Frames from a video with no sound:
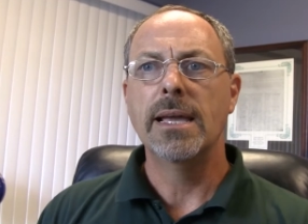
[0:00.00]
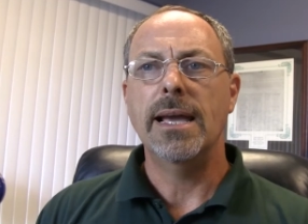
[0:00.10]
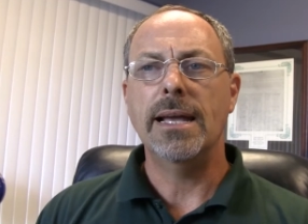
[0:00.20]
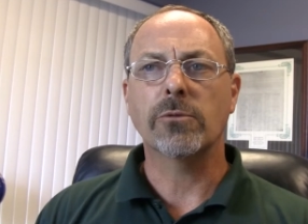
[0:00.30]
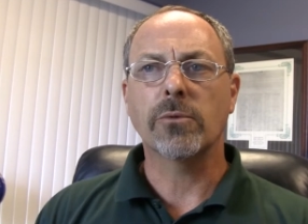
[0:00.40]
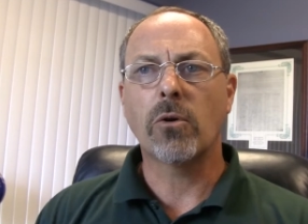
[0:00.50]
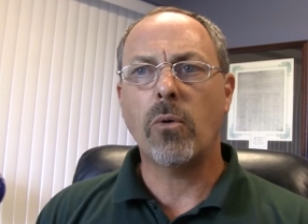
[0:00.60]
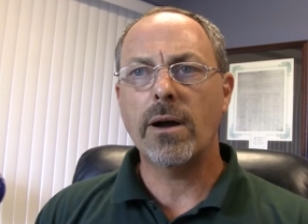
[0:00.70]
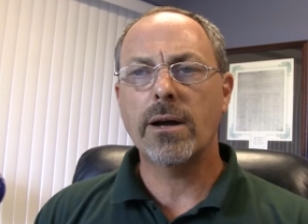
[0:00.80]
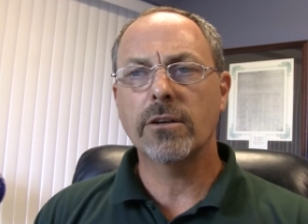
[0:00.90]
and it
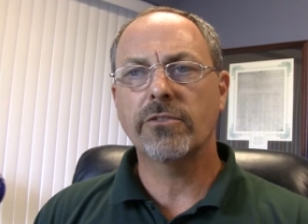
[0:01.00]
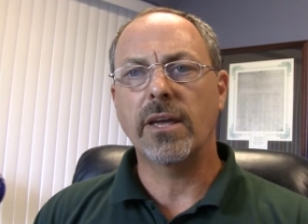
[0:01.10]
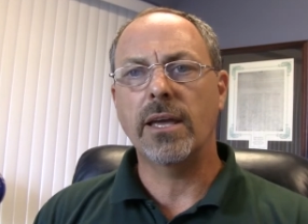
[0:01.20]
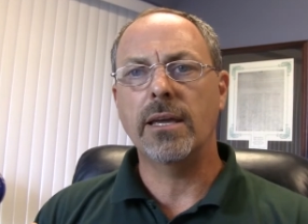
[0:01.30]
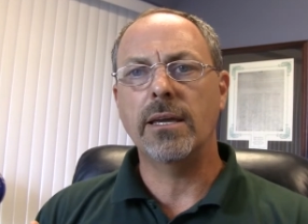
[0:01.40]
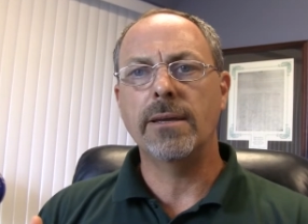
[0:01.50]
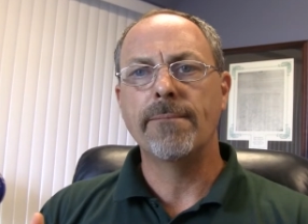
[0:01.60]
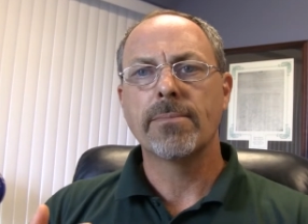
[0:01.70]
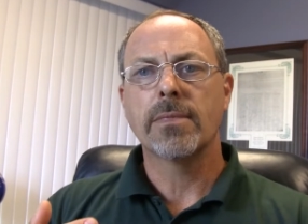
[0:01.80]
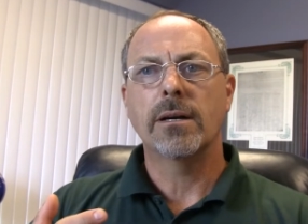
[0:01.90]
requires a
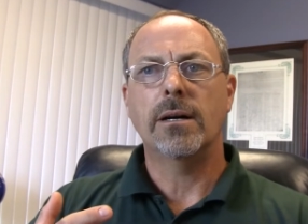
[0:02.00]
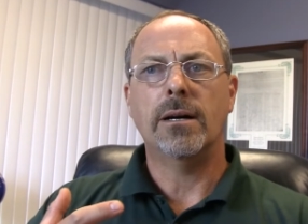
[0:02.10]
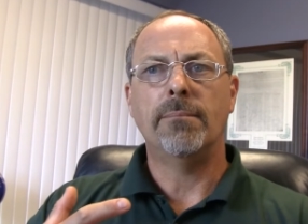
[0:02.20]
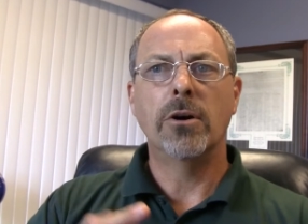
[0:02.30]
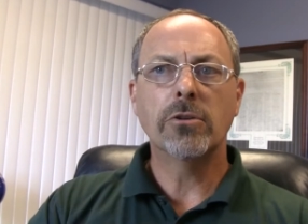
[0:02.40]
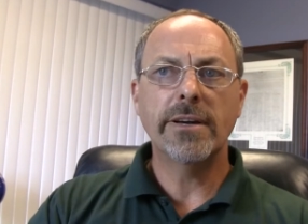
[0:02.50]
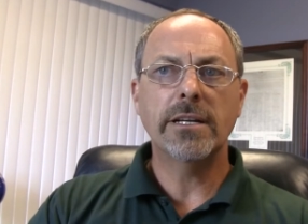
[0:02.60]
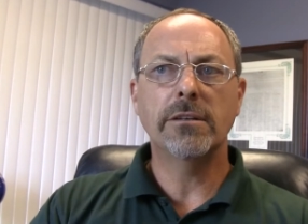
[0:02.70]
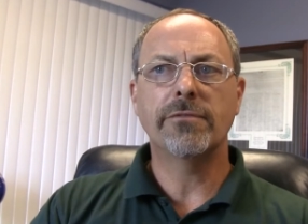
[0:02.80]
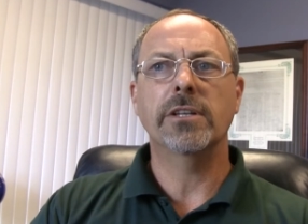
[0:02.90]

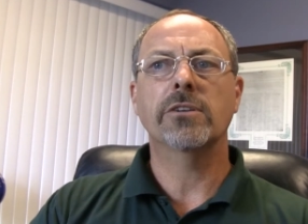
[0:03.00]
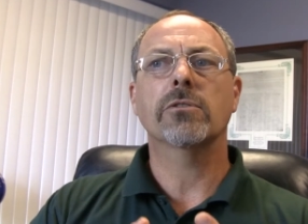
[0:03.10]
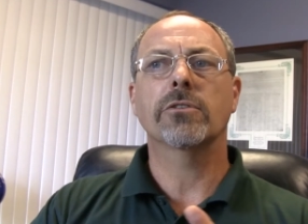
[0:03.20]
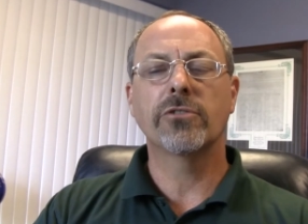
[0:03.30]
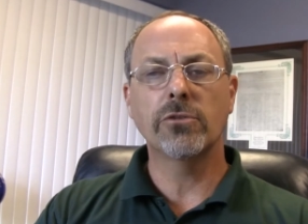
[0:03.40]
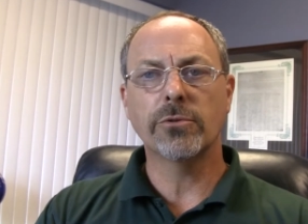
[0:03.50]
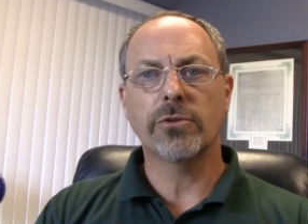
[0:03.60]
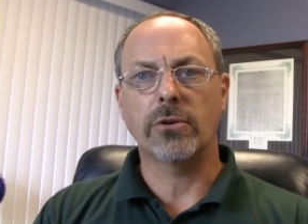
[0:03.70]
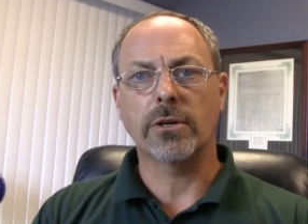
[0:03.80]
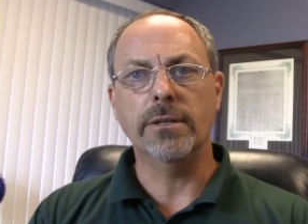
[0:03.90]
motivated offender, a suitable
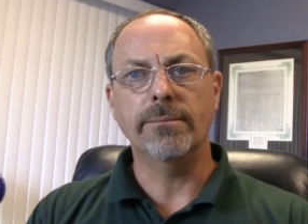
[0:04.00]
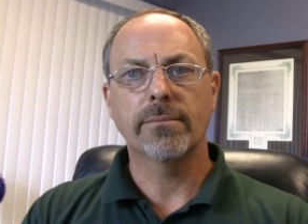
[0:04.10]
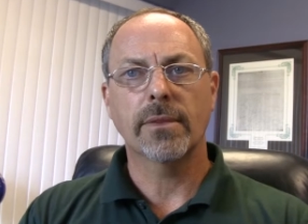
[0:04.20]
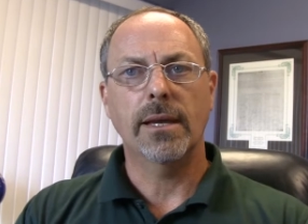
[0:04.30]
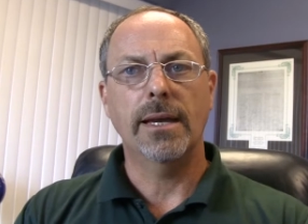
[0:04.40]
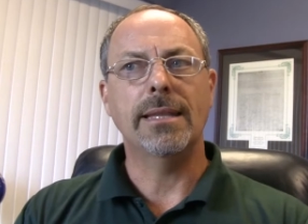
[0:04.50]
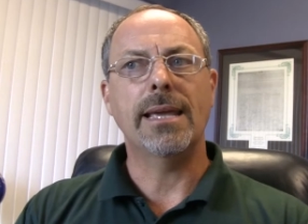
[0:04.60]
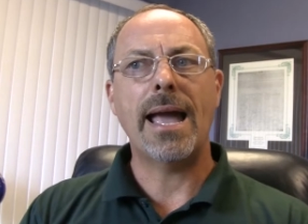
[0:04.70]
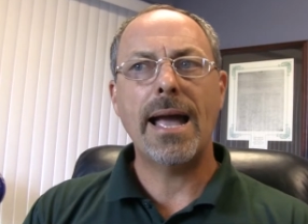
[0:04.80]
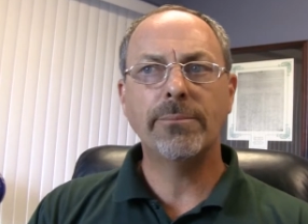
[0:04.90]
target, and
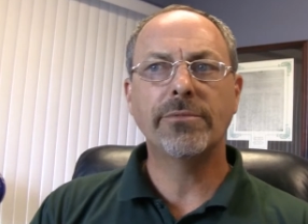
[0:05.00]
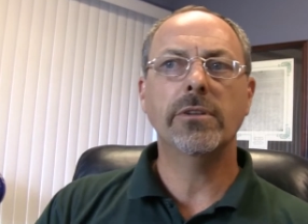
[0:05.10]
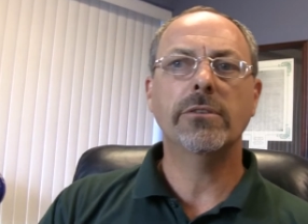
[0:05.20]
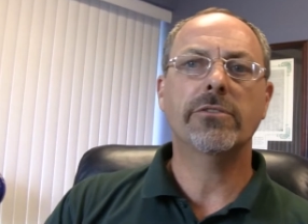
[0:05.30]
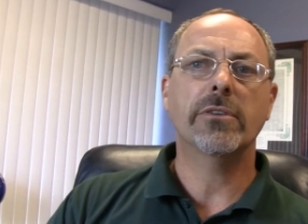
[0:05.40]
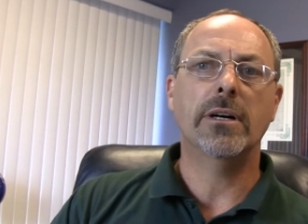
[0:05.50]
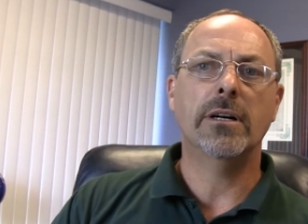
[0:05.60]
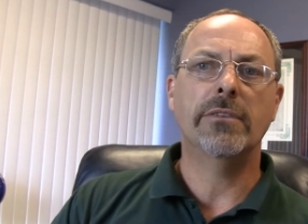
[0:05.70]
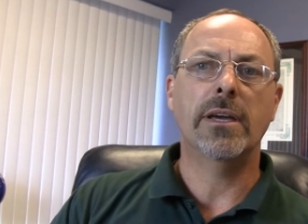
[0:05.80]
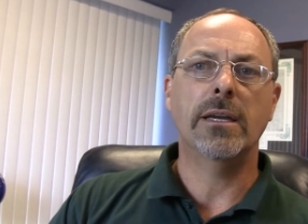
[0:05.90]
the absence
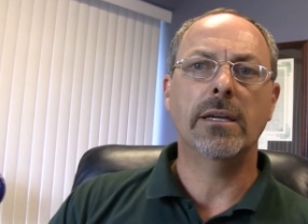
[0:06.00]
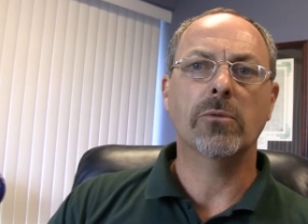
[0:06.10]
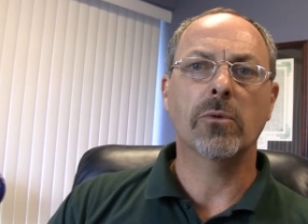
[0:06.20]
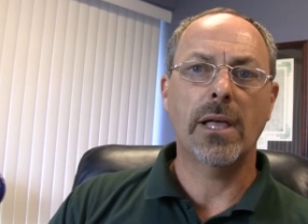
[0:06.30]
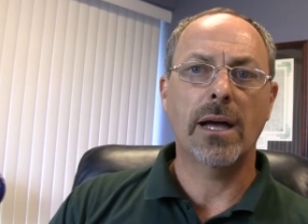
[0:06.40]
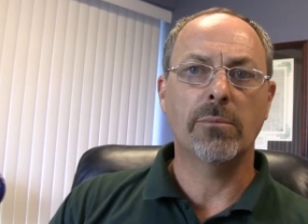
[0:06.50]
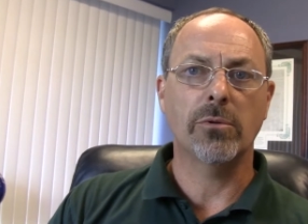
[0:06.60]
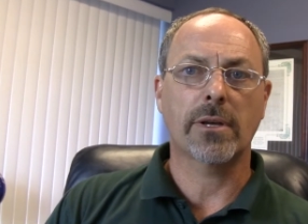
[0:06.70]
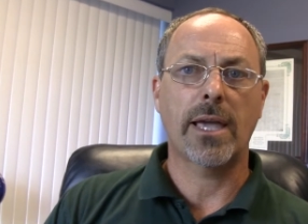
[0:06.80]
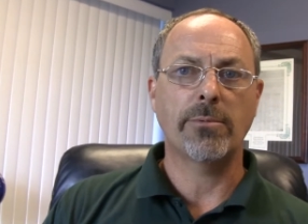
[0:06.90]
of a reliable
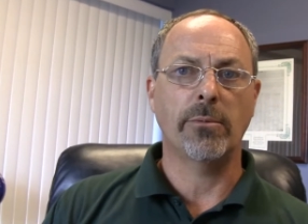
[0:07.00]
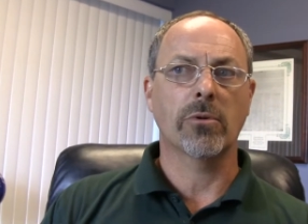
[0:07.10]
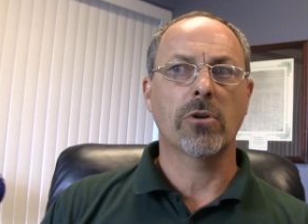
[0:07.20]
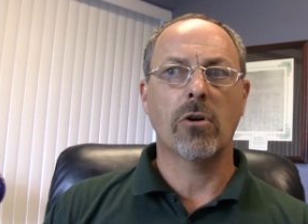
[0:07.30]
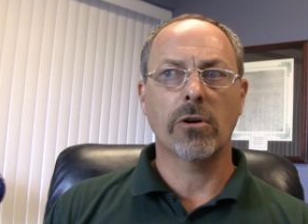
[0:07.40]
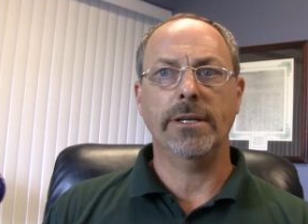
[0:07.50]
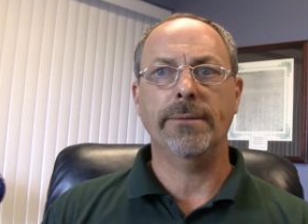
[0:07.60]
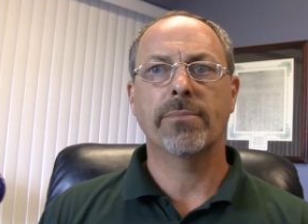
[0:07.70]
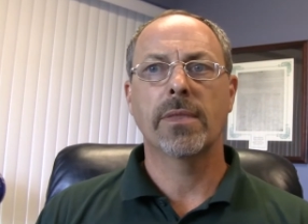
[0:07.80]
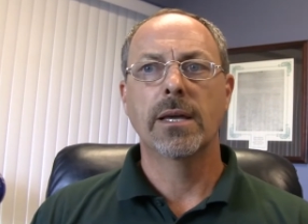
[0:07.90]
or capable
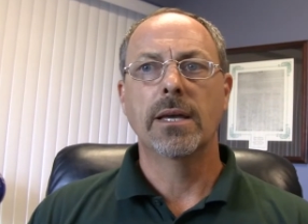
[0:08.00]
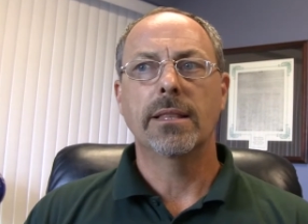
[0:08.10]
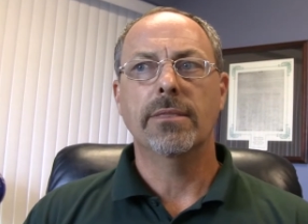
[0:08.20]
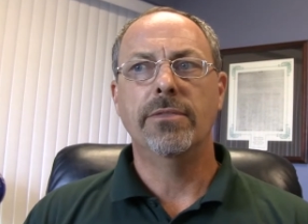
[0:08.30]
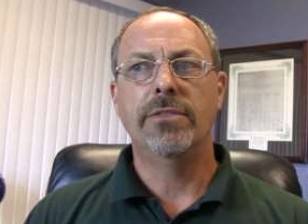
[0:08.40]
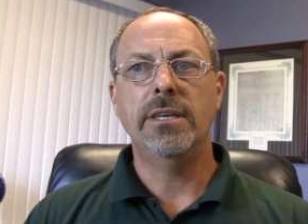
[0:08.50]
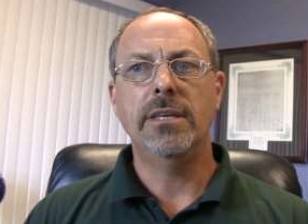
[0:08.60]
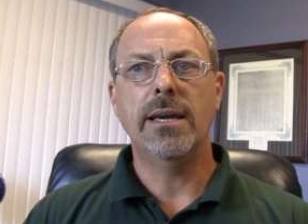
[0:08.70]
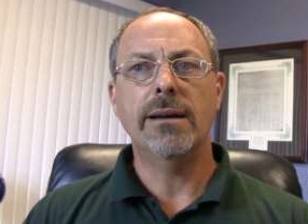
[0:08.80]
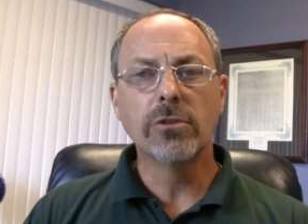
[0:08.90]
guardian.
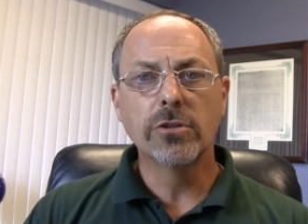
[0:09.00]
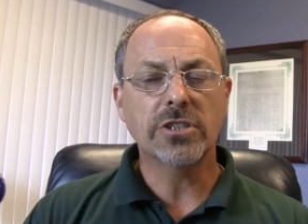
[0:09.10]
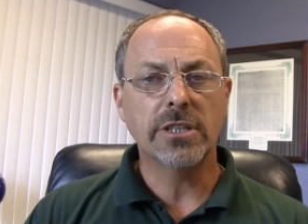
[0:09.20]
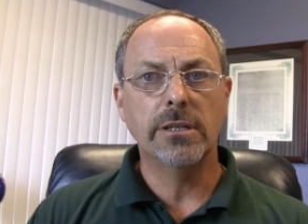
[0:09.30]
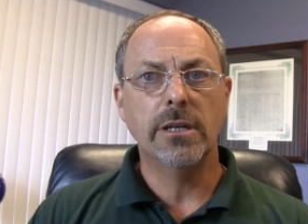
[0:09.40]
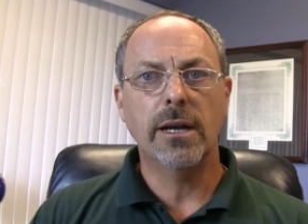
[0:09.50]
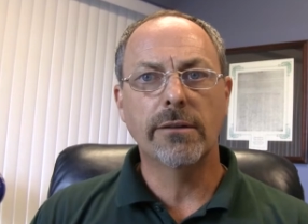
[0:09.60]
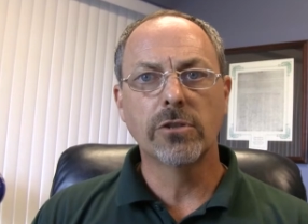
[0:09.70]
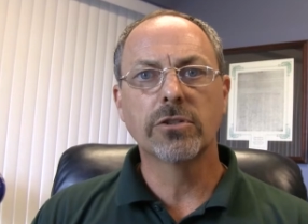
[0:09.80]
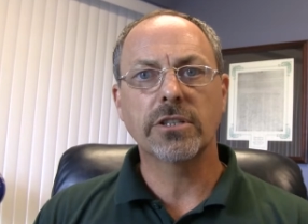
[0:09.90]
The
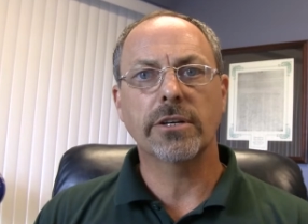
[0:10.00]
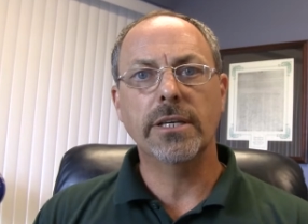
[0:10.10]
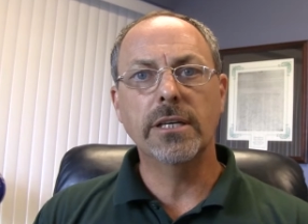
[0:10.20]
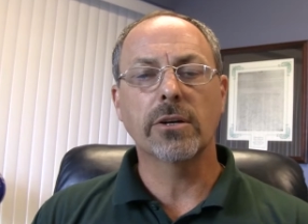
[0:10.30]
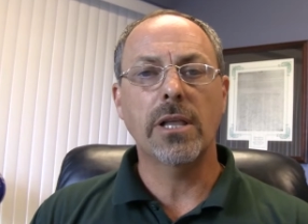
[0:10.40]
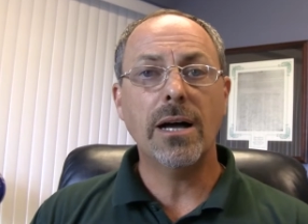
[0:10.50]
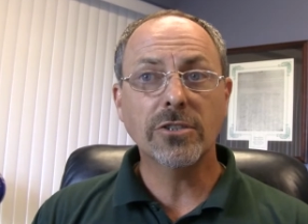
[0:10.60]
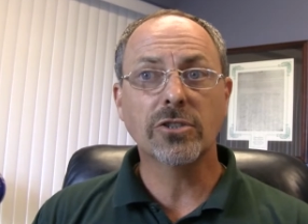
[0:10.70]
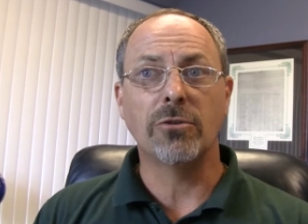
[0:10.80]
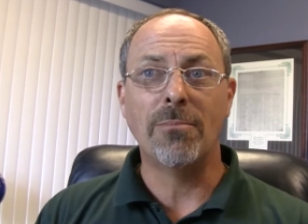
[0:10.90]
evolutionary
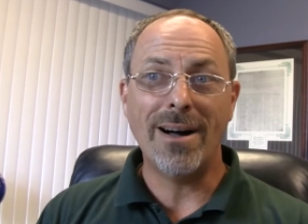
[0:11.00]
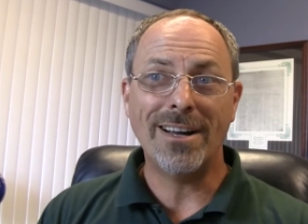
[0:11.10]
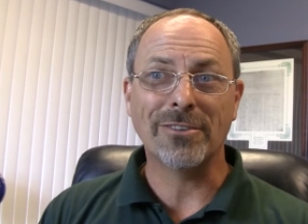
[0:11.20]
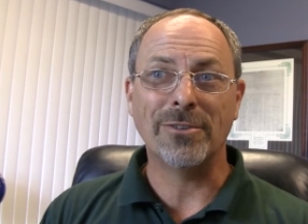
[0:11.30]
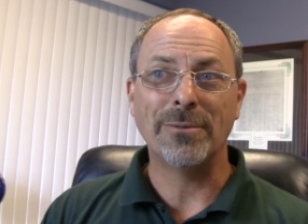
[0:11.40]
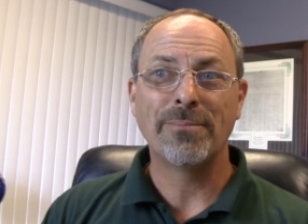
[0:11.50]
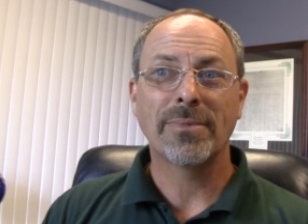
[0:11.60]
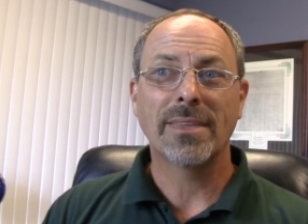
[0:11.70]
ecological model